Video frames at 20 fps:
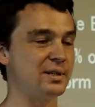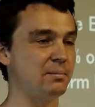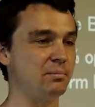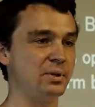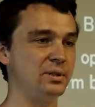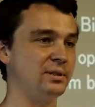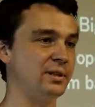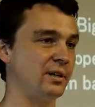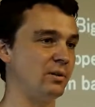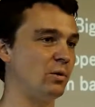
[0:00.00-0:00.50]
are
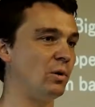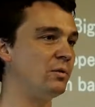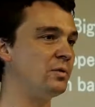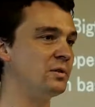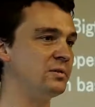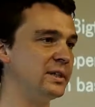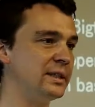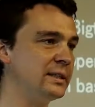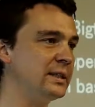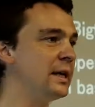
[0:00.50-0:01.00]
building off
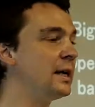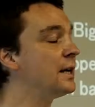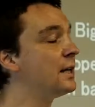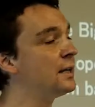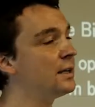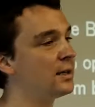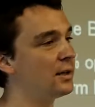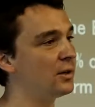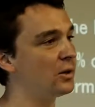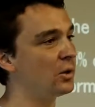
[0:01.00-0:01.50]
of it.
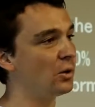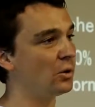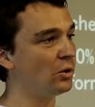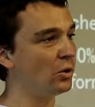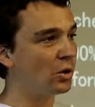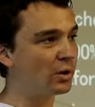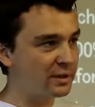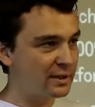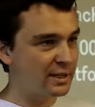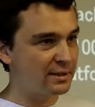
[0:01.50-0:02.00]

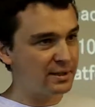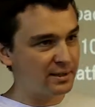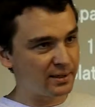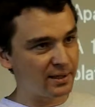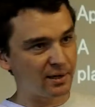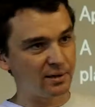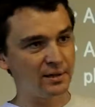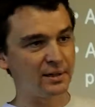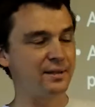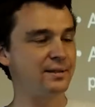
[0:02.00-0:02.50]
Not
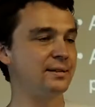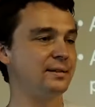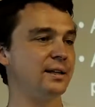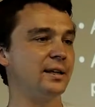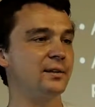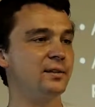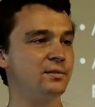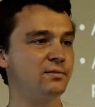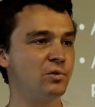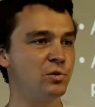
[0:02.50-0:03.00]
necessarily the
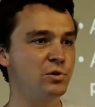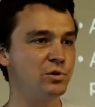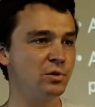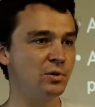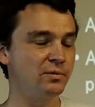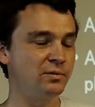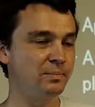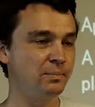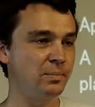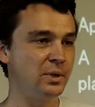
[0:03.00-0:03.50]
latest version
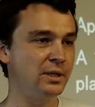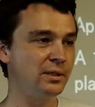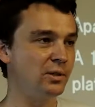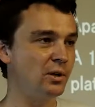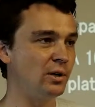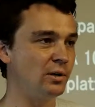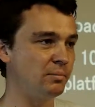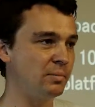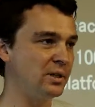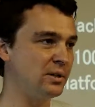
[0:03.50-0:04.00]
of
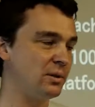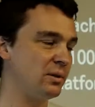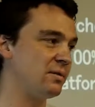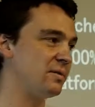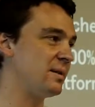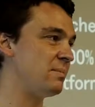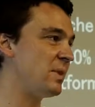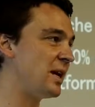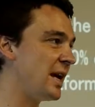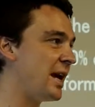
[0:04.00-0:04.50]
Bigtop, but sort
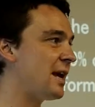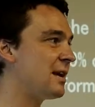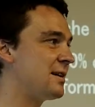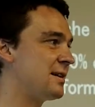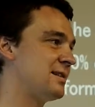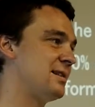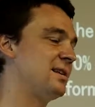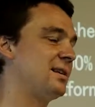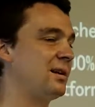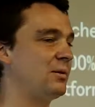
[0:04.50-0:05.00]
of the
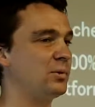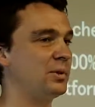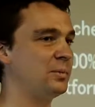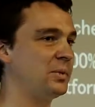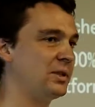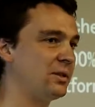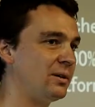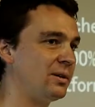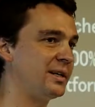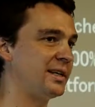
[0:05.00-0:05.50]
mechanics that I will
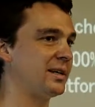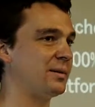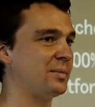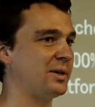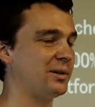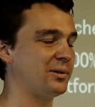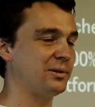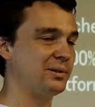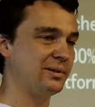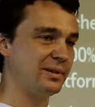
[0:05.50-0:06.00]
be talking
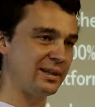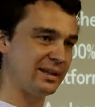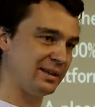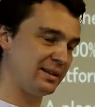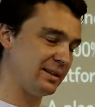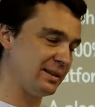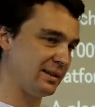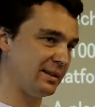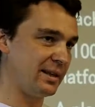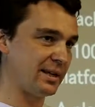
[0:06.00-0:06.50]
about
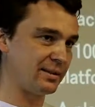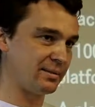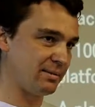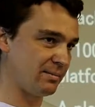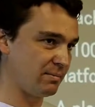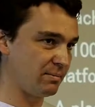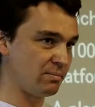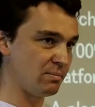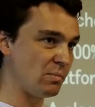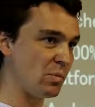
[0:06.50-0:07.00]
today that
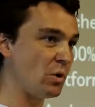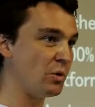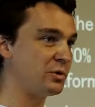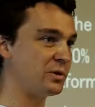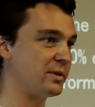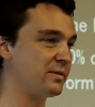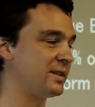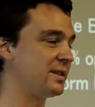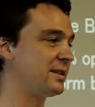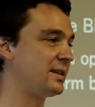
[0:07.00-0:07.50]

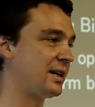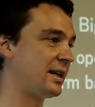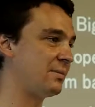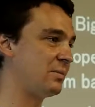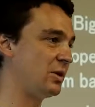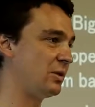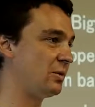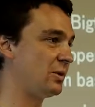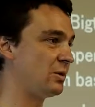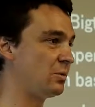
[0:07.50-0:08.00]
most of the time,
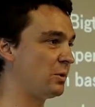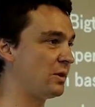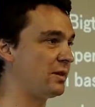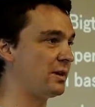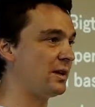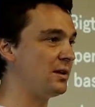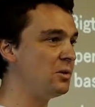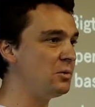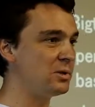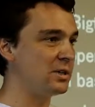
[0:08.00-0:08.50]
is what
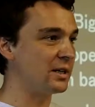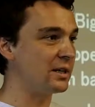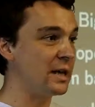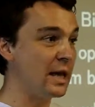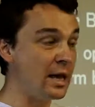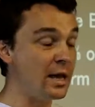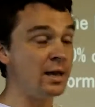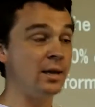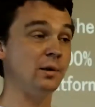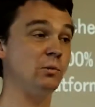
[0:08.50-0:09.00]
they're using,
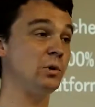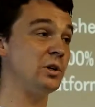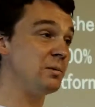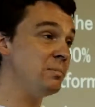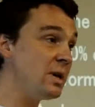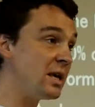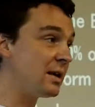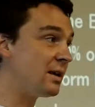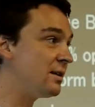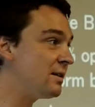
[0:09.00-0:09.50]
which
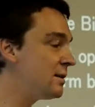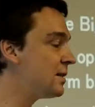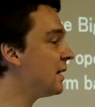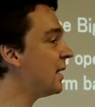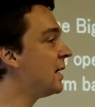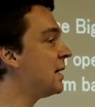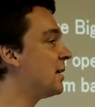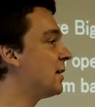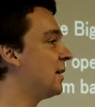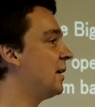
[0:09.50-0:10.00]
means
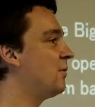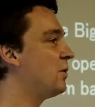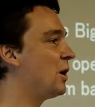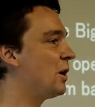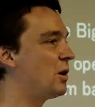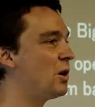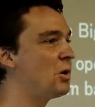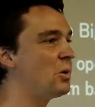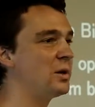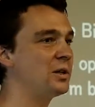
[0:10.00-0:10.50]
if you're
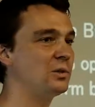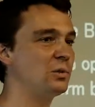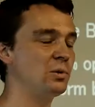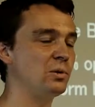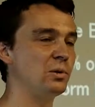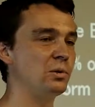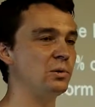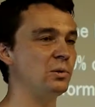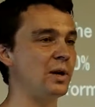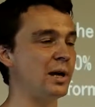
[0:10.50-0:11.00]
going
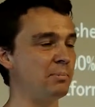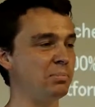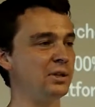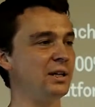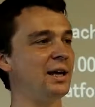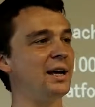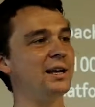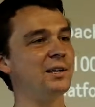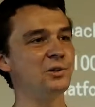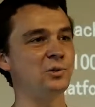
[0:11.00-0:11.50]
to
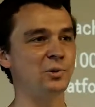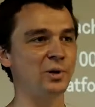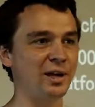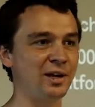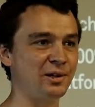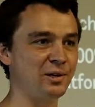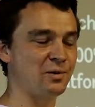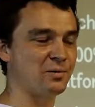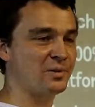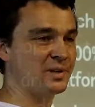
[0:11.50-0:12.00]
apply to
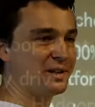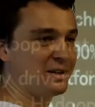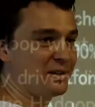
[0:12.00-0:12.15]
any of the